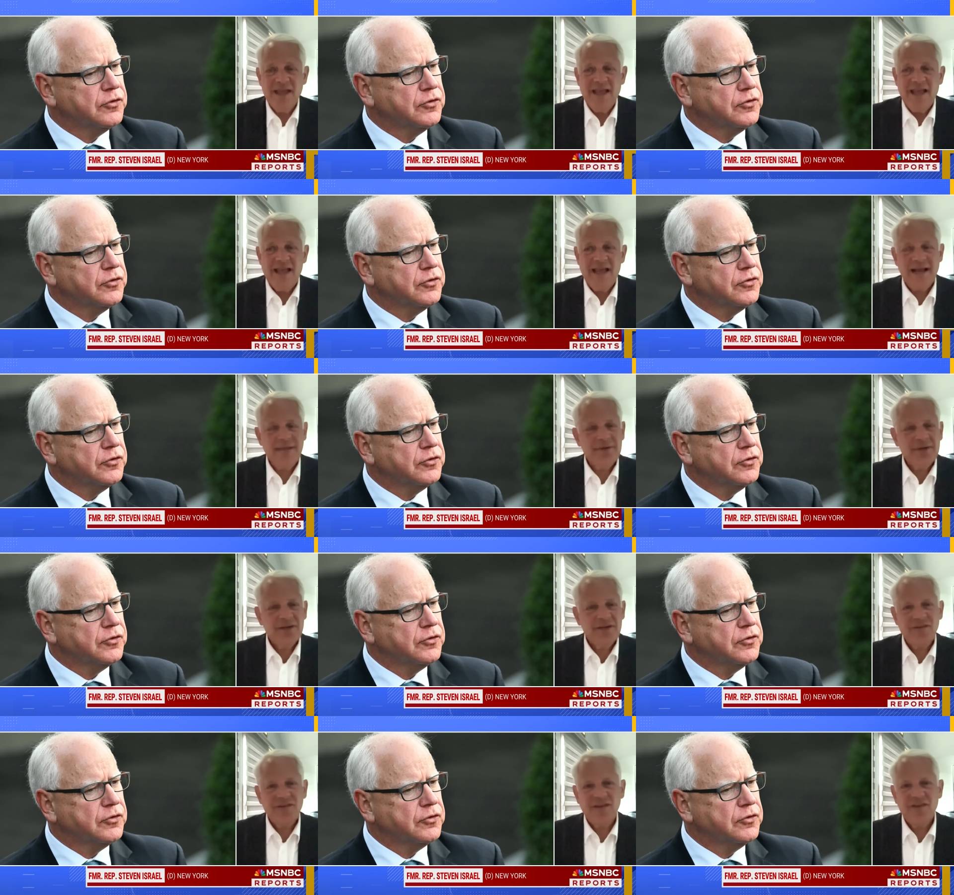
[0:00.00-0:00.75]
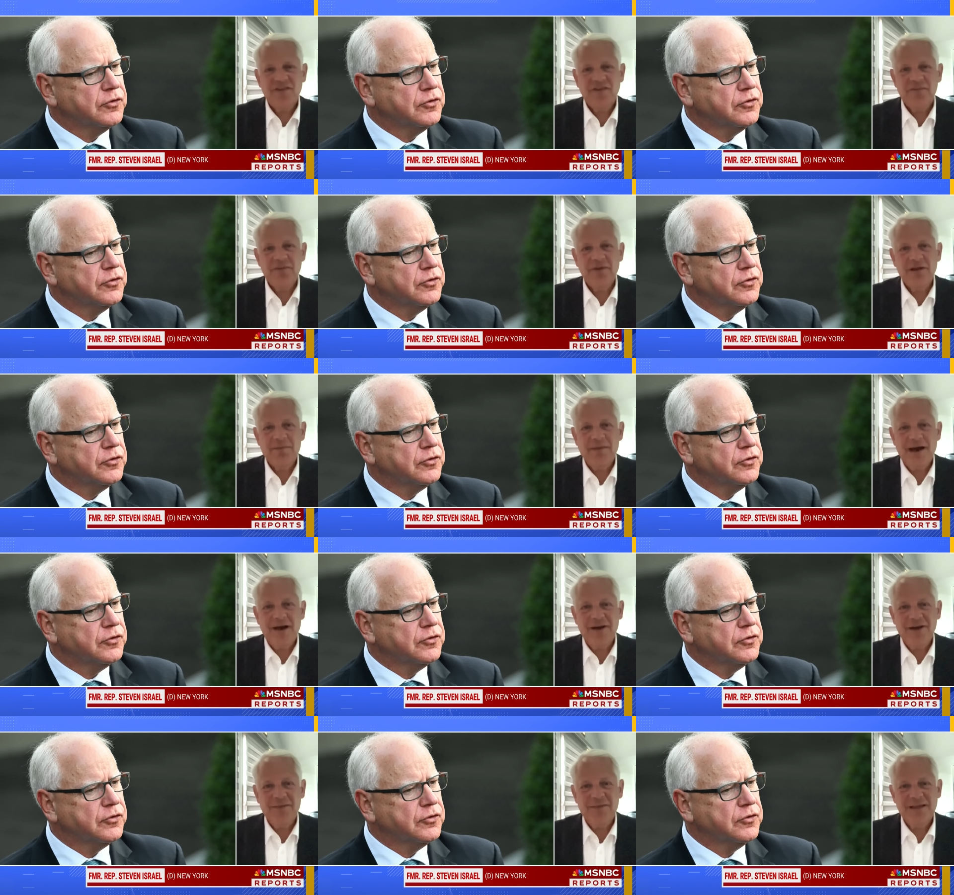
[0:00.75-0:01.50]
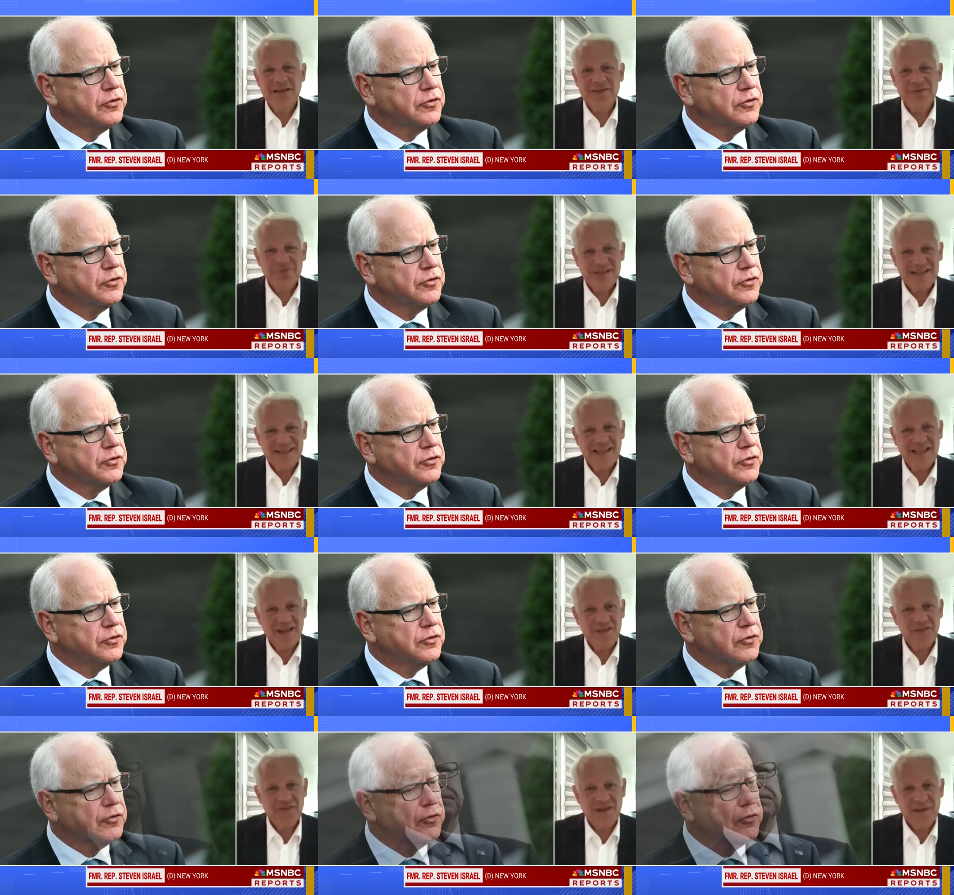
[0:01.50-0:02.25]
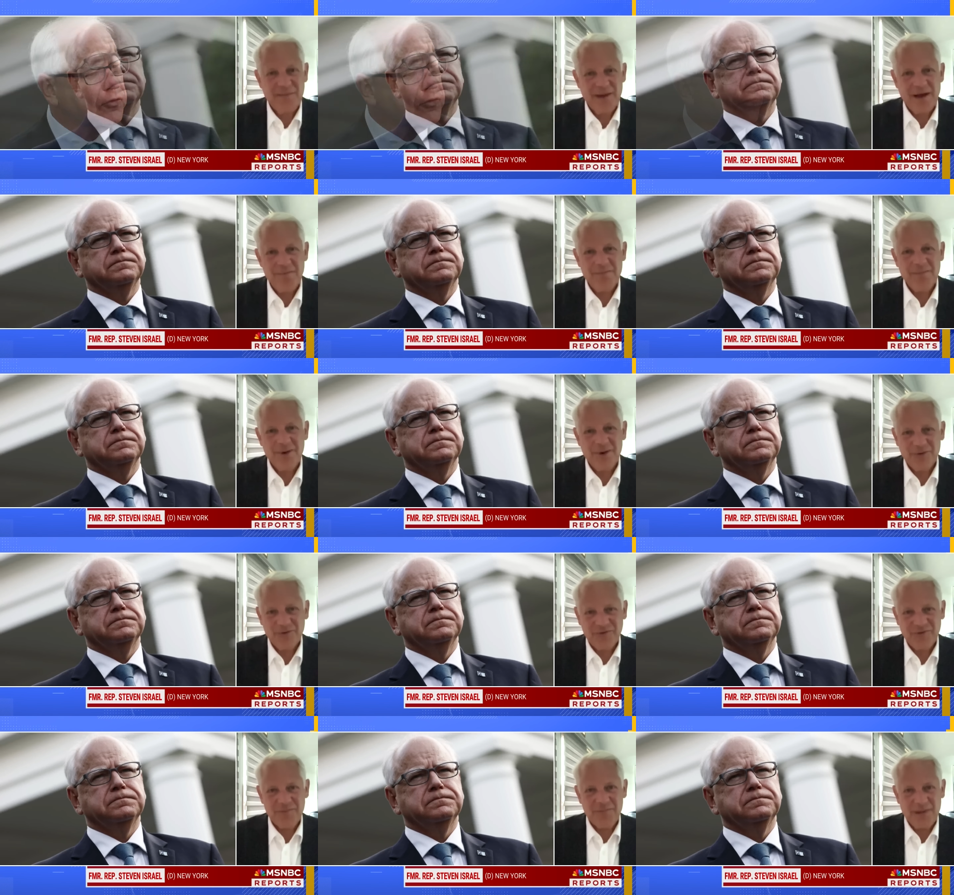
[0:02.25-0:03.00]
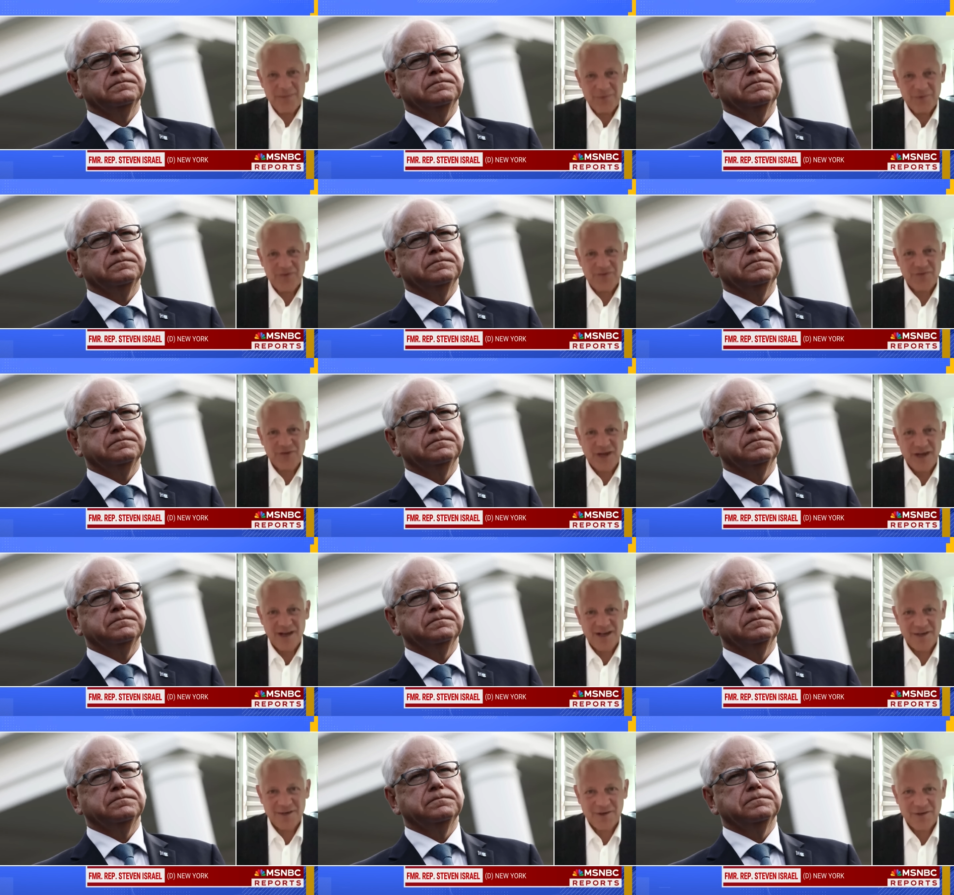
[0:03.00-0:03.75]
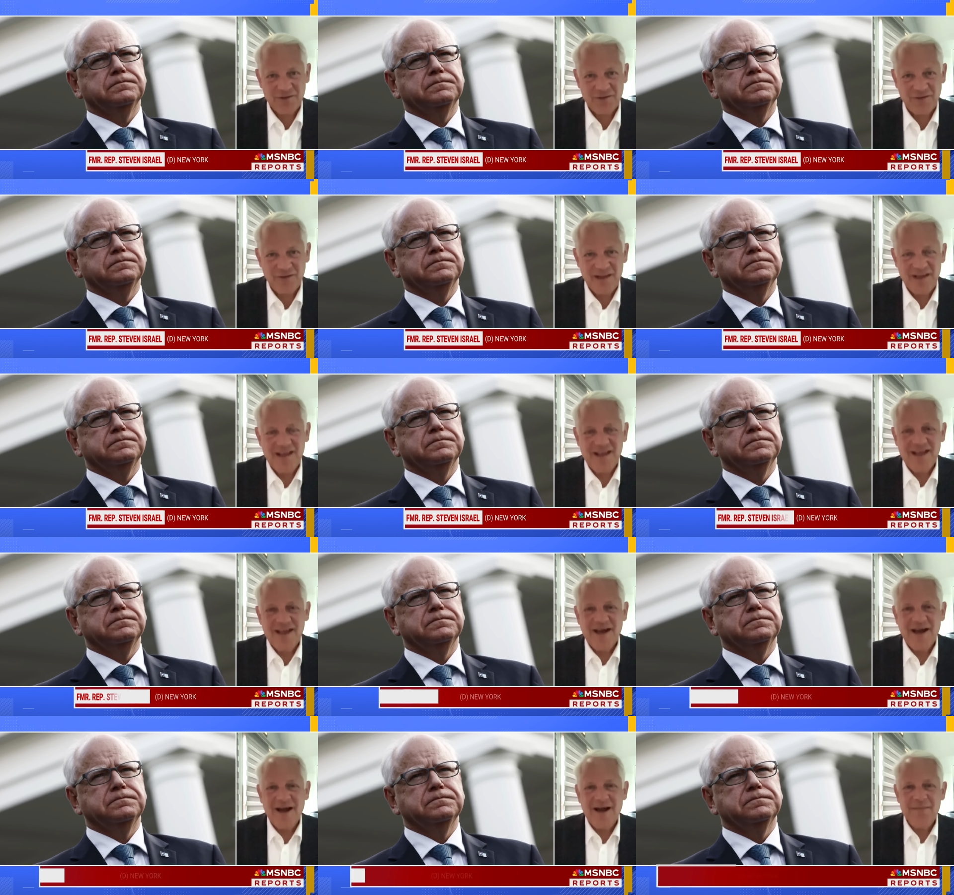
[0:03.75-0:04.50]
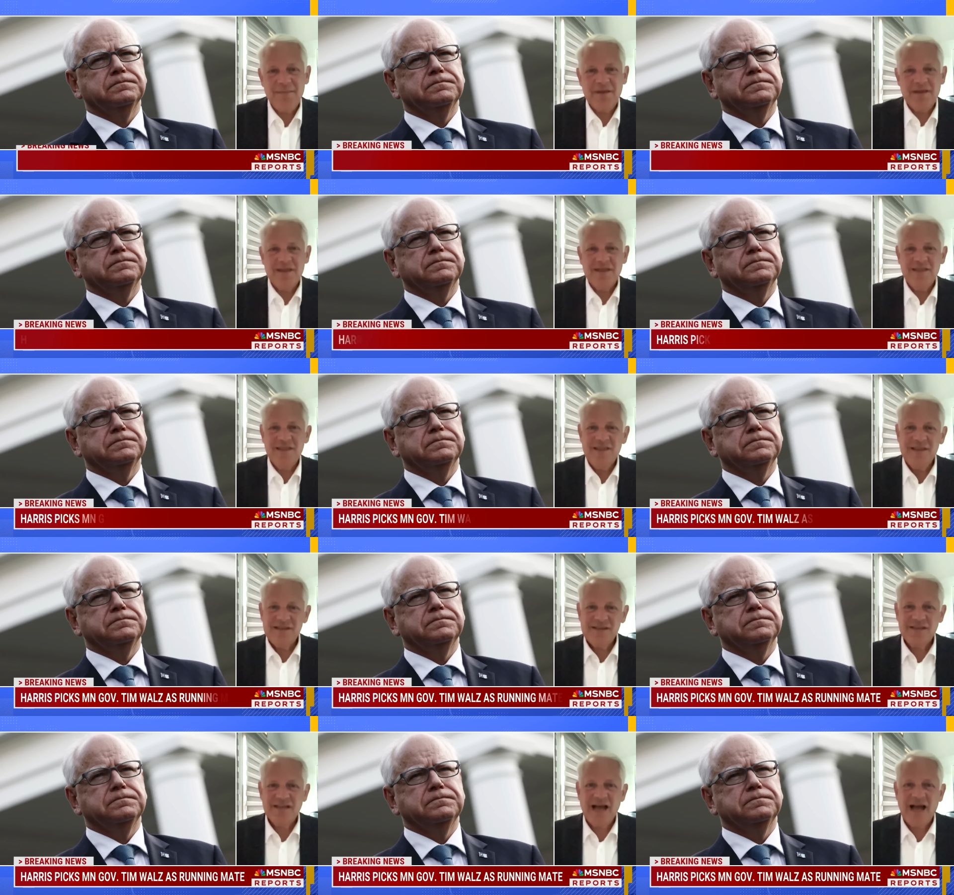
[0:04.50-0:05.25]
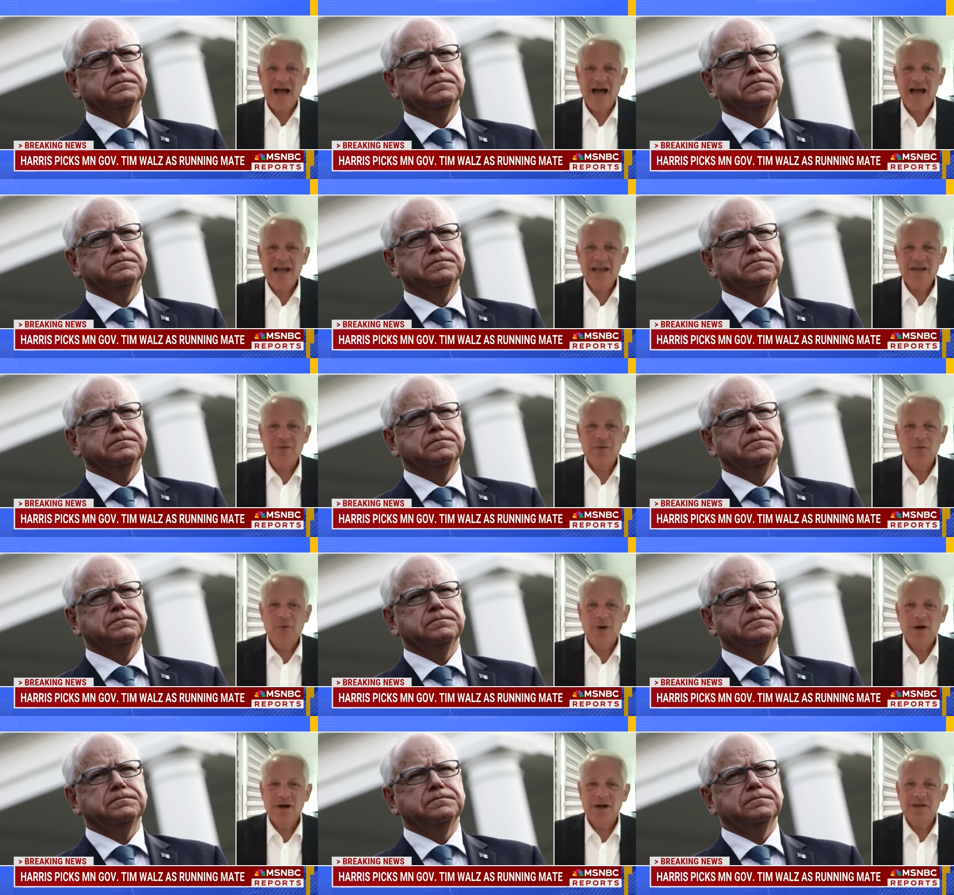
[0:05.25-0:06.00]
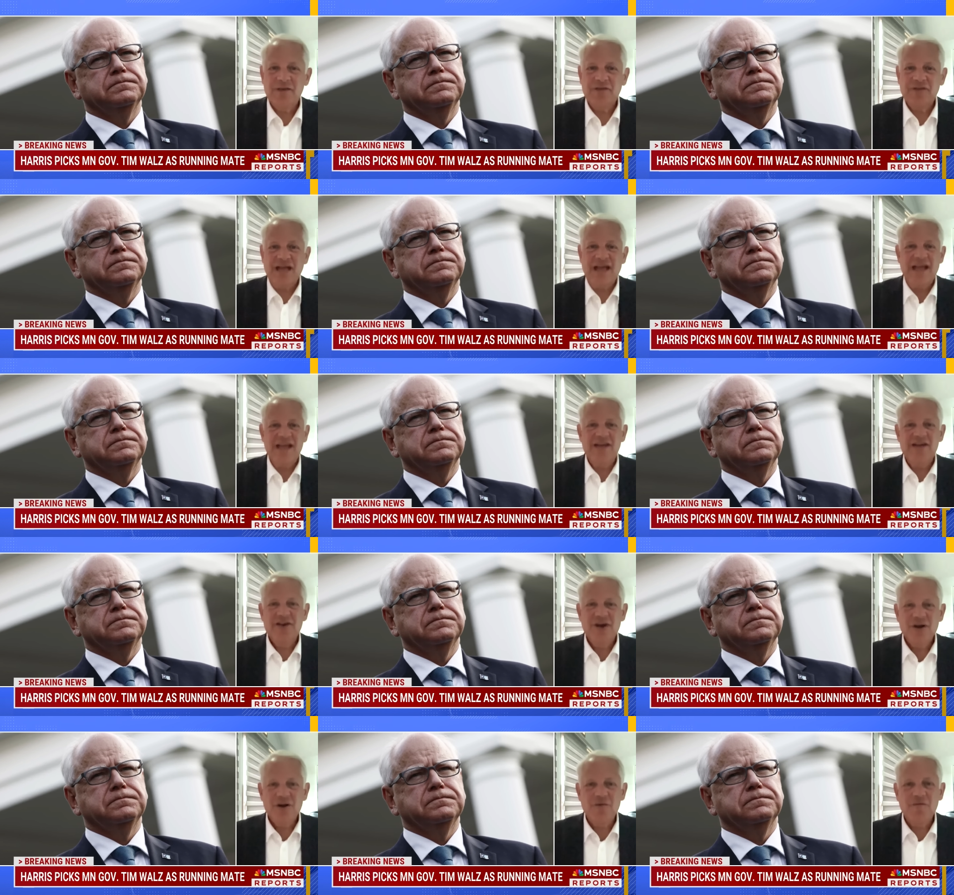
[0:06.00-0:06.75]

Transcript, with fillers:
Speaker 1: And I'm going to say something about him that you really can't say about most members of Congress. Um, this guy was a no